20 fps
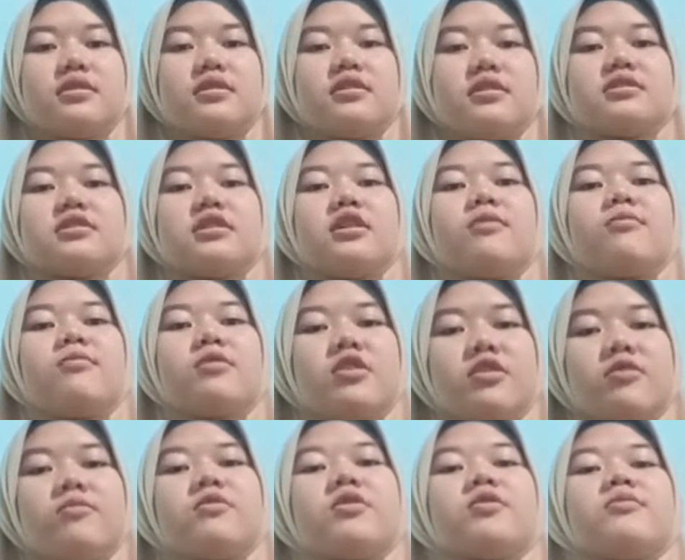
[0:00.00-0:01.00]

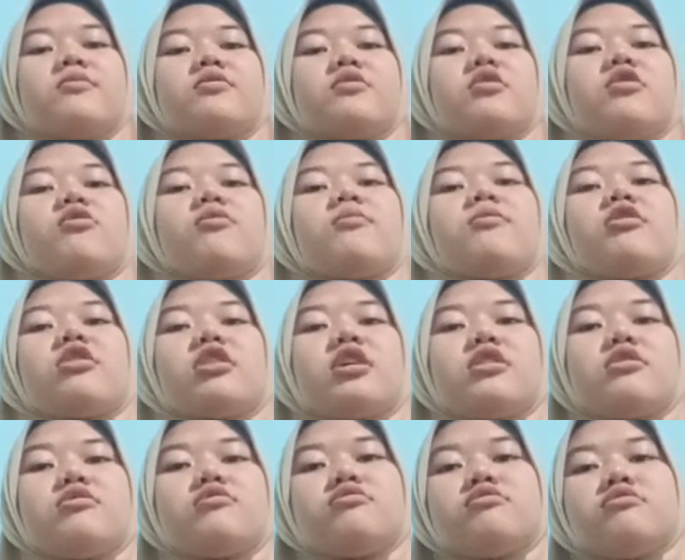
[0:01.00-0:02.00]
Assalamualaikum warahmatullahi
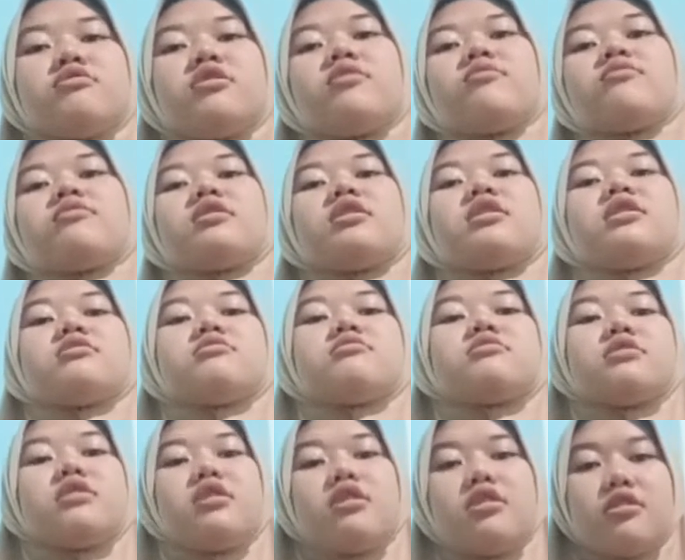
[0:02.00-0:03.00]
wabarakatuh. I would like to
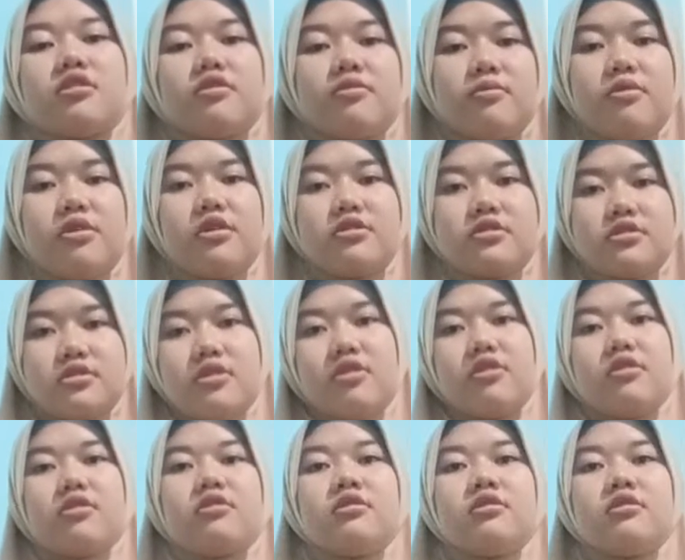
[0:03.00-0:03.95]
talk about song.